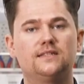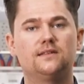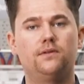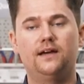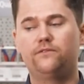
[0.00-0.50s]
is
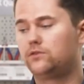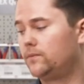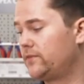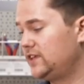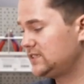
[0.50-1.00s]
applied
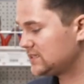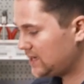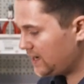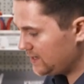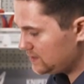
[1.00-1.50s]
from this
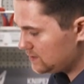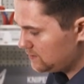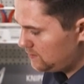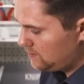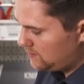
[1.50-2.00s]
side
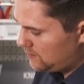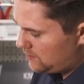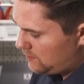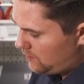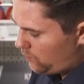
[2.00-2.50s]

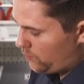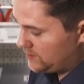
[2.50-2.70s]
when